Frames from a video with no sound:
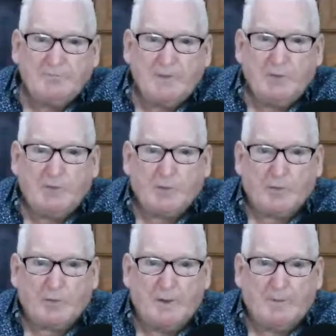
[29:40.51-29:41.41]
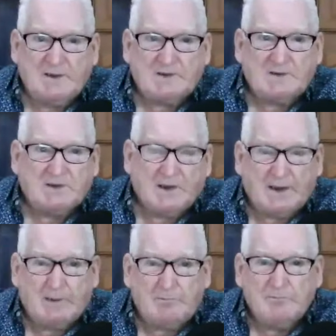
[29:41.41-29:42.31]
if you're a Freemason, to
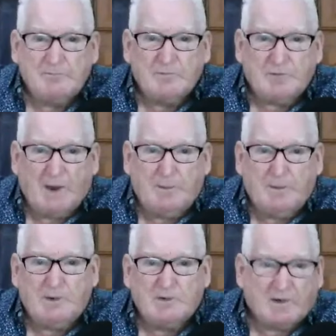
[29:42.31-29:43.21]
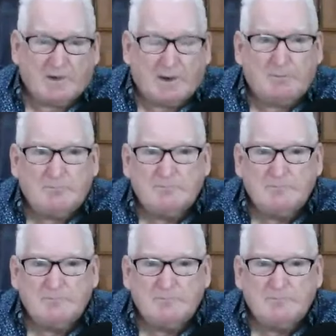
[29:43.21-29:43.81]
them, Fabian, to them,